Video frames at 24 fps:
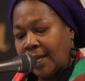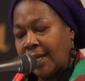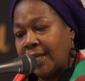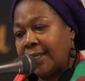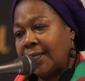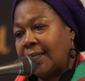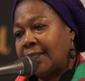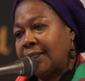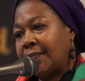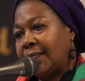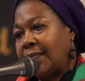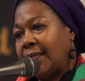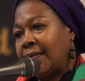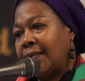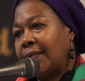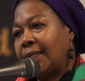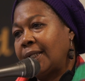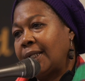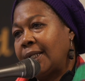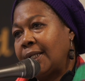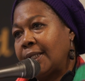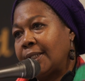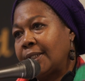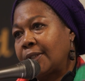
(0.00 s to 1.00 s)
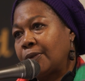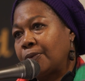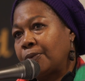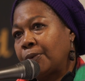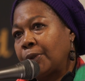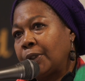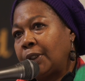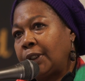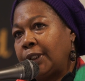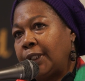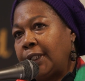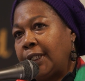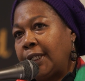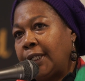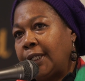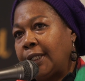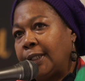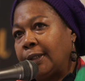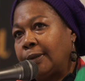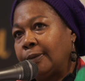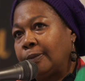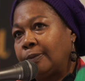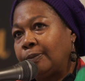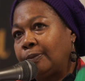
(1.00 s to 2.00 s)
And I think it's
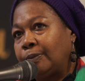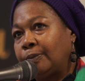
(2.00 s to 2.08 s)
really